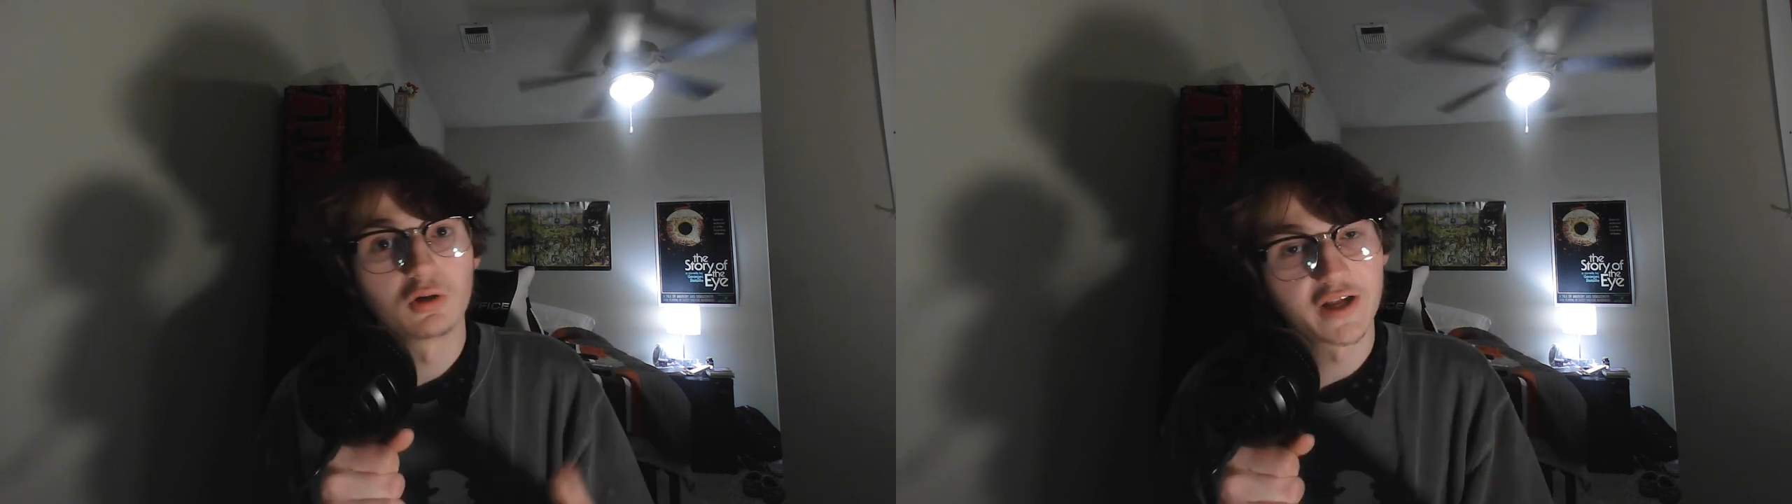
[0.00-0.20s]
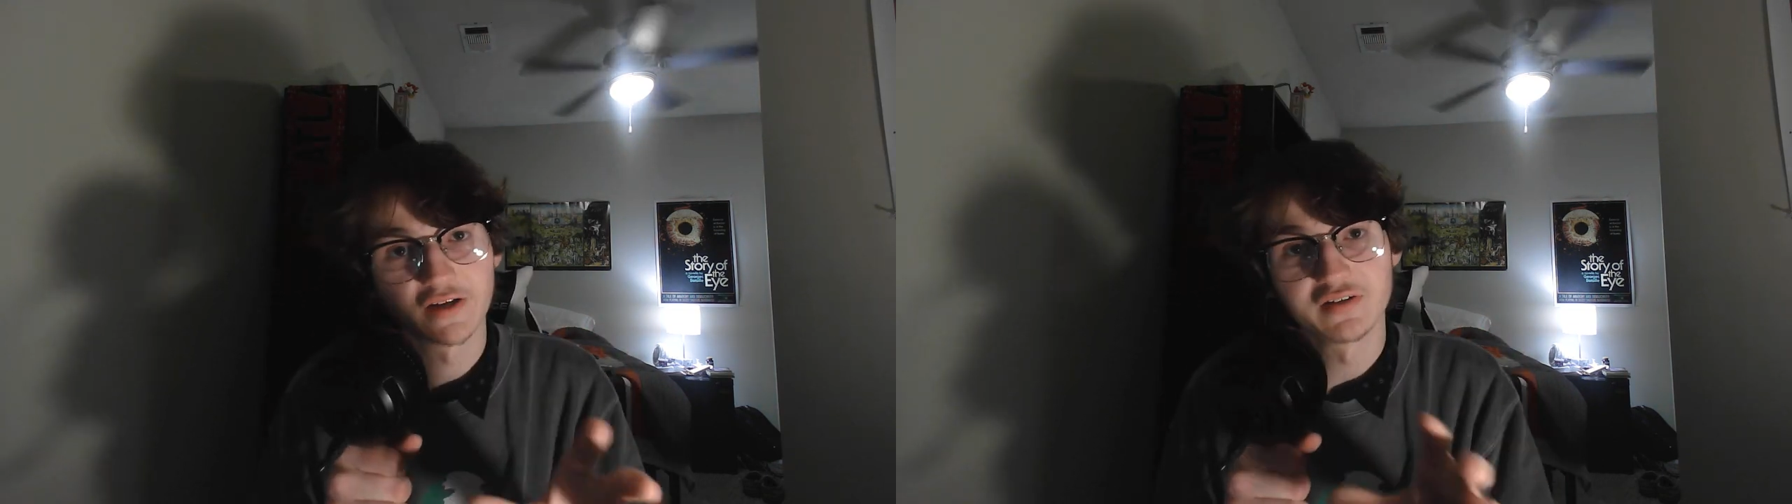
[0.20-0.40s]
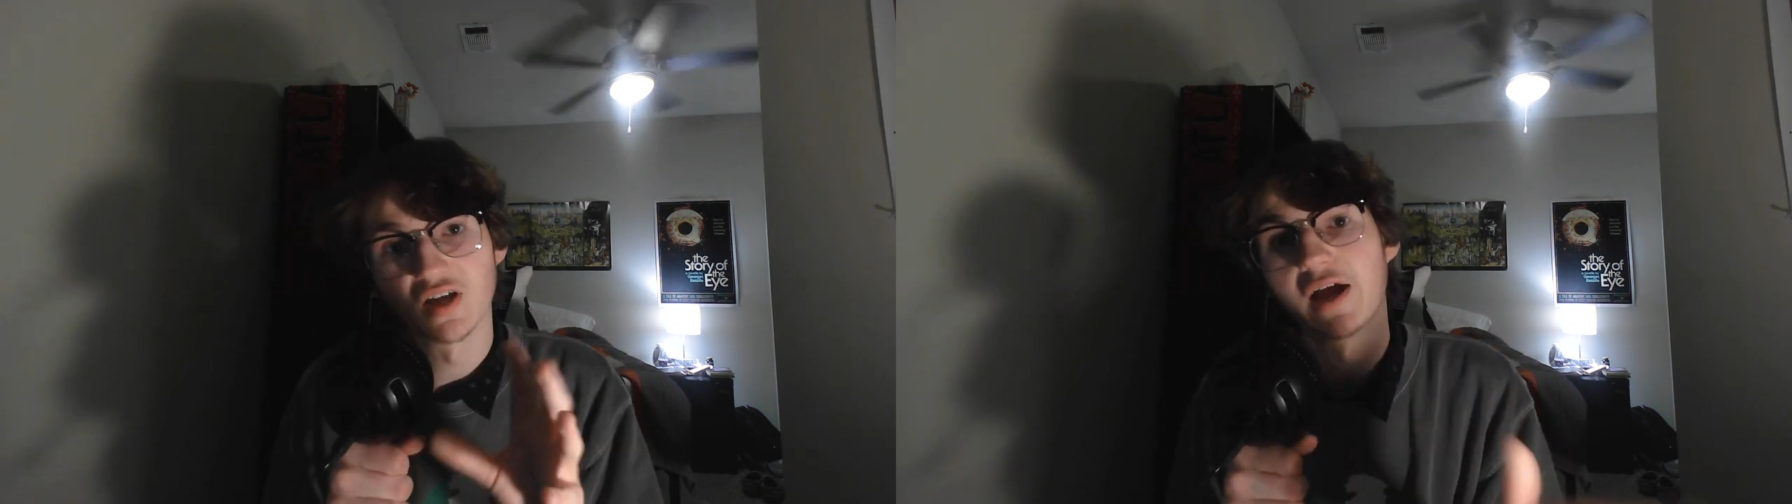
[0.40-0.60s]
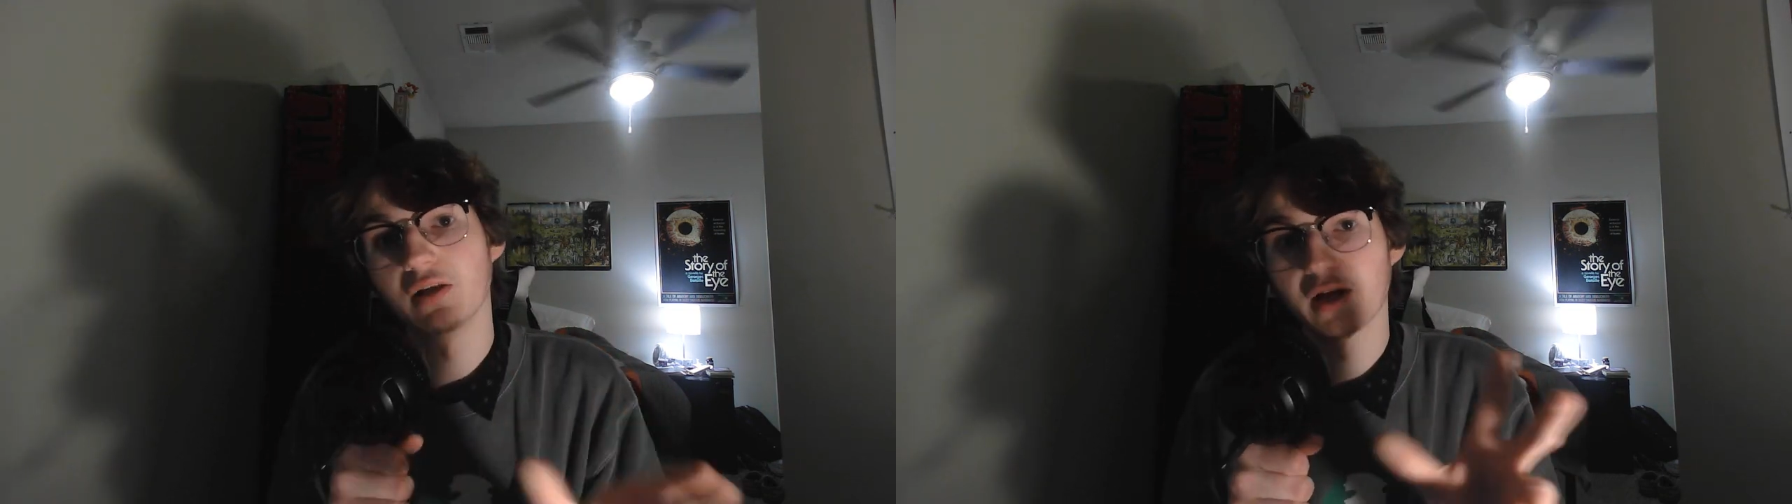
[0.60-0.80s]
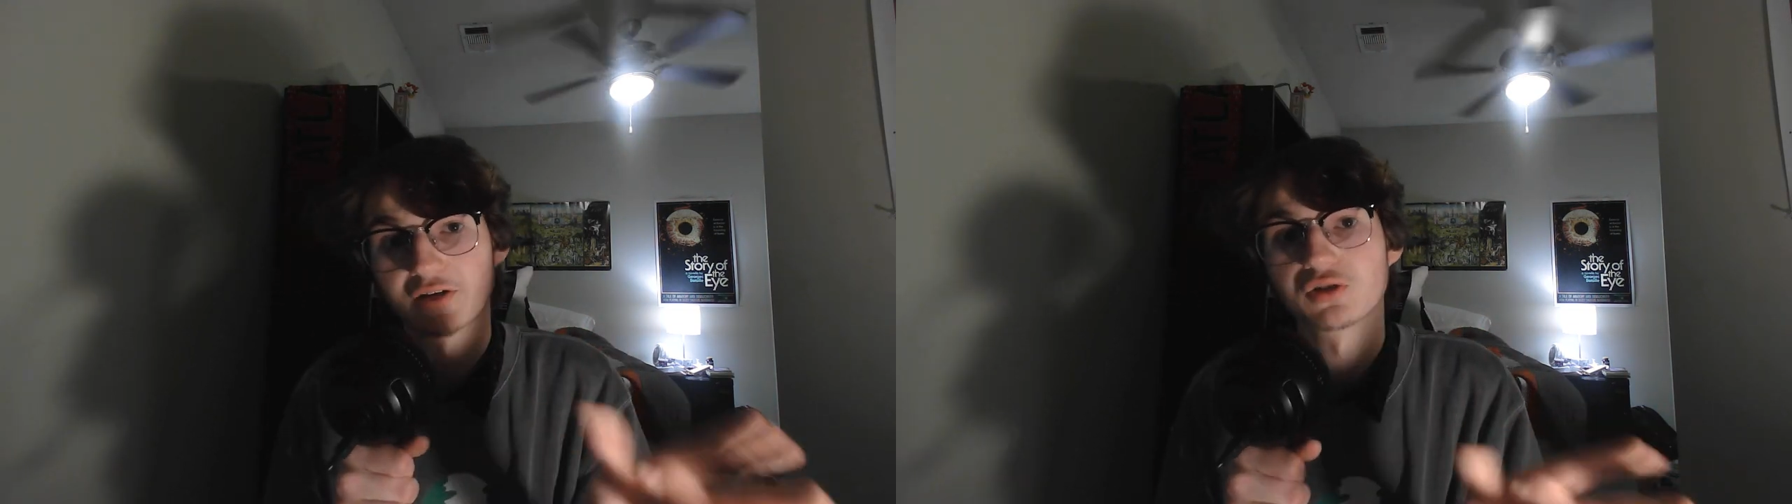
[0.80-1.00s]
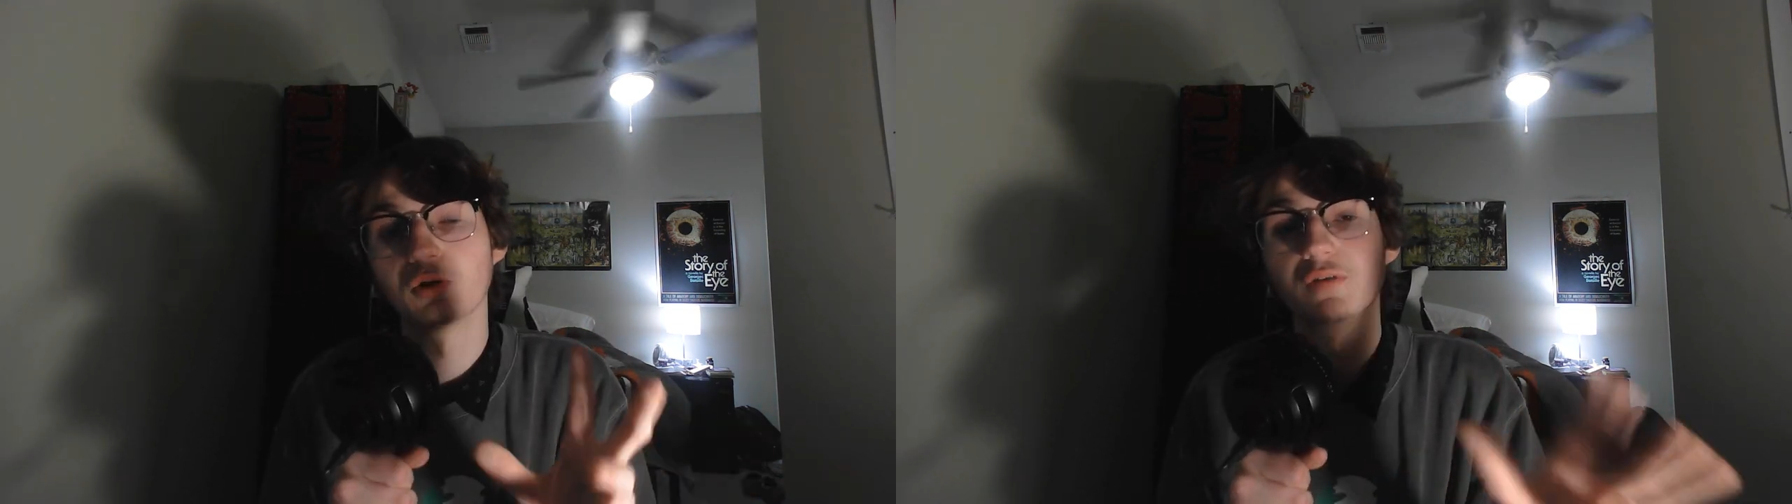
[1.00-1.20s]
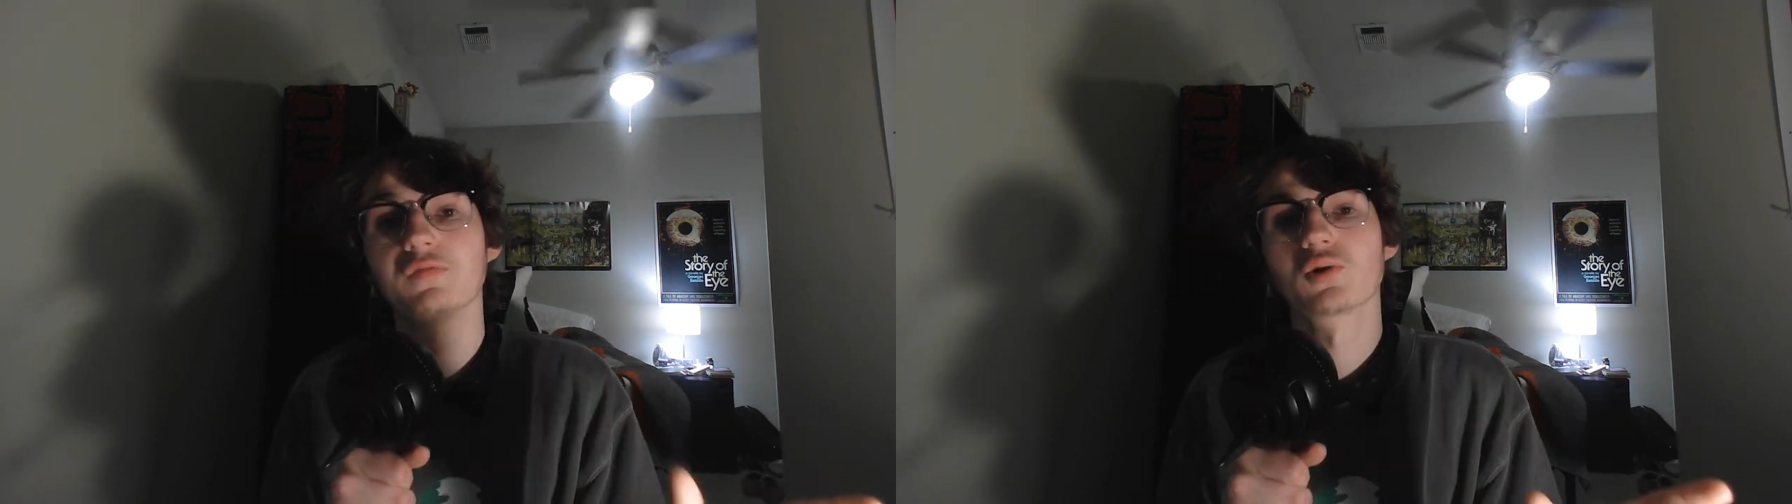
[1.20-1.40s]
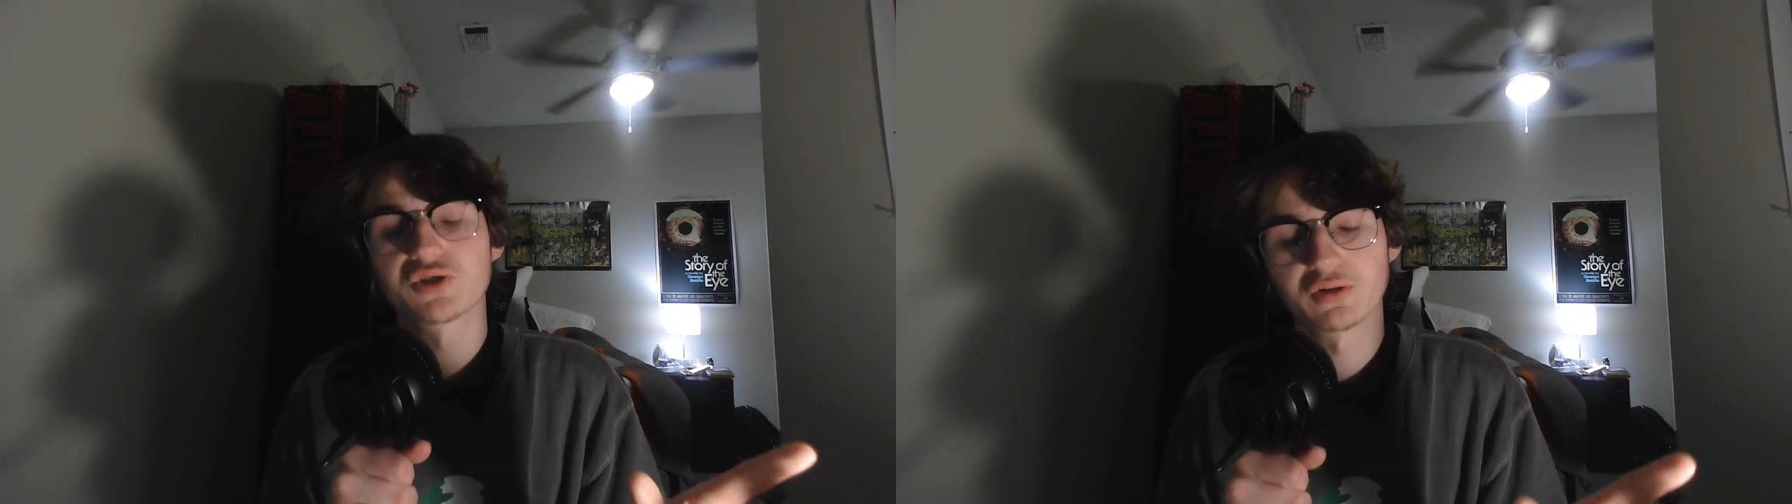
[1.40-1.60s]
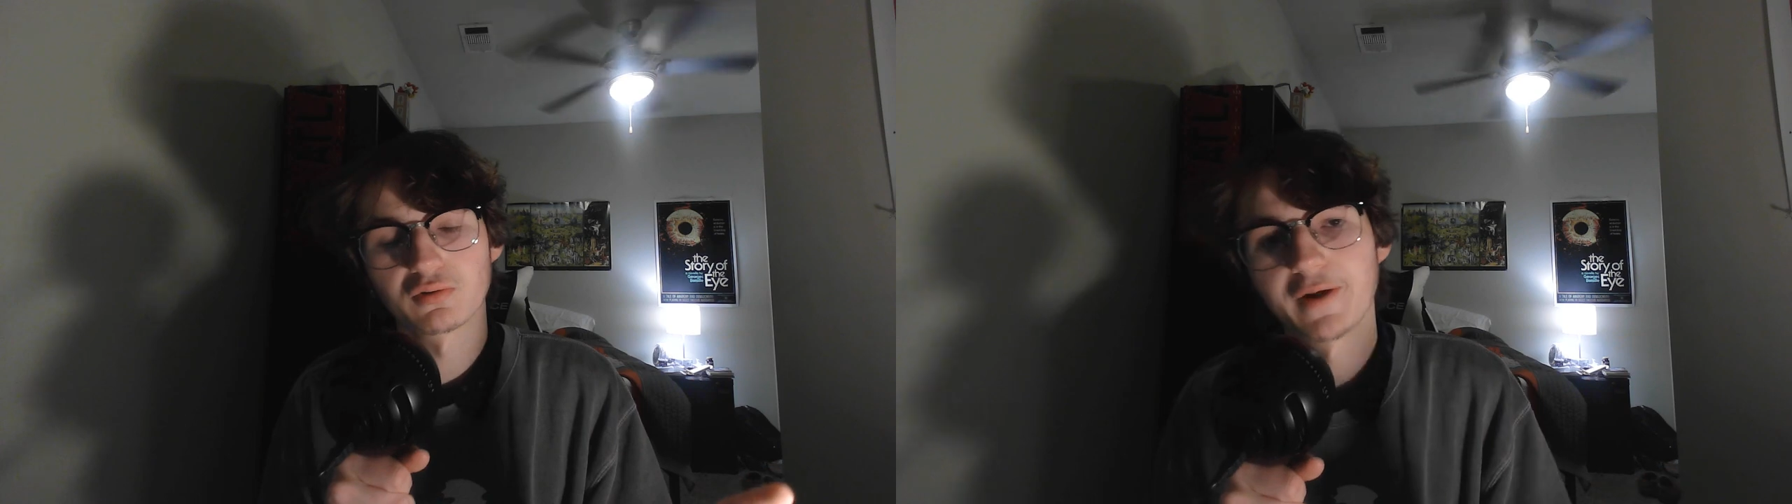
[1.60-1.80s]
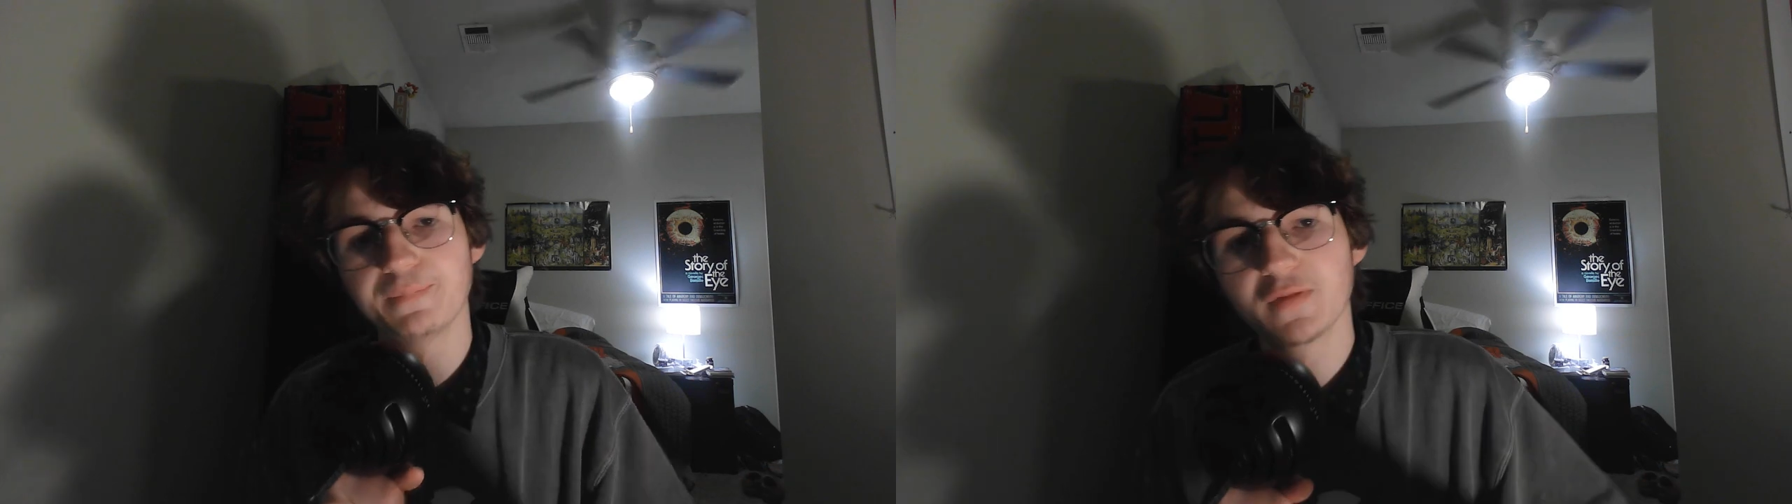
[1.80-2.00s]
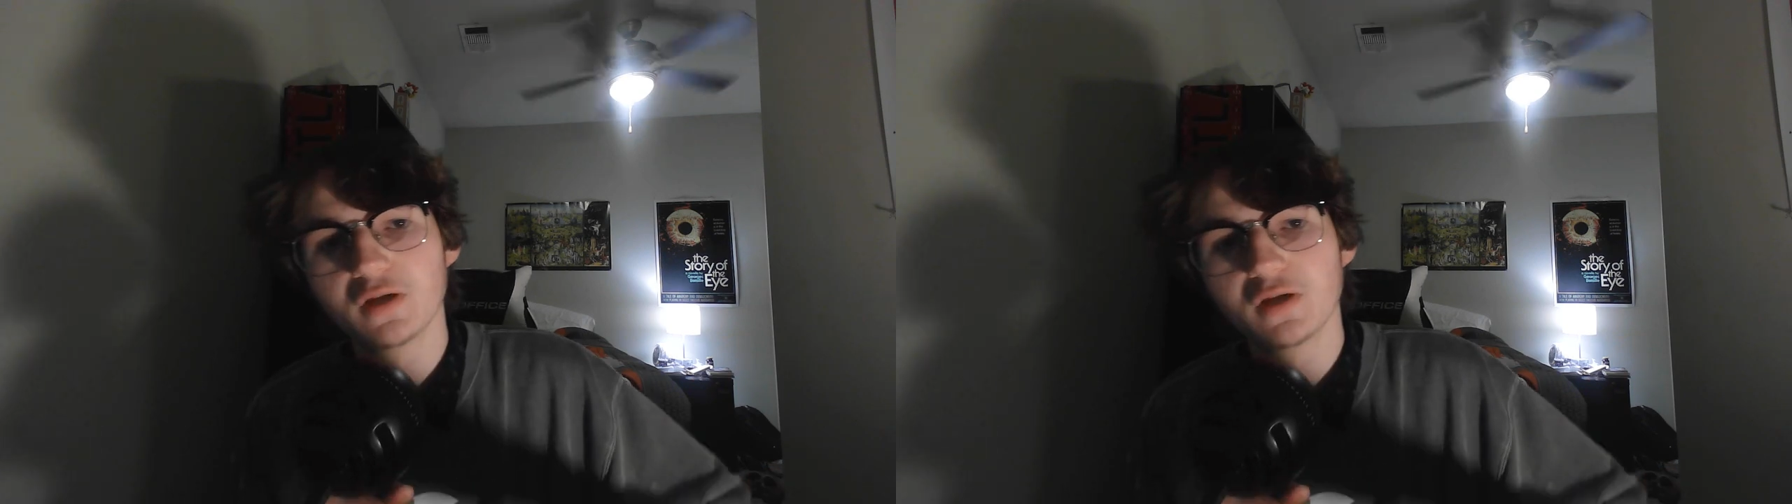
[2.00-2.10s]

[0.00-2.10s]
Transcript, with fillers: like a dialectical inversion, right?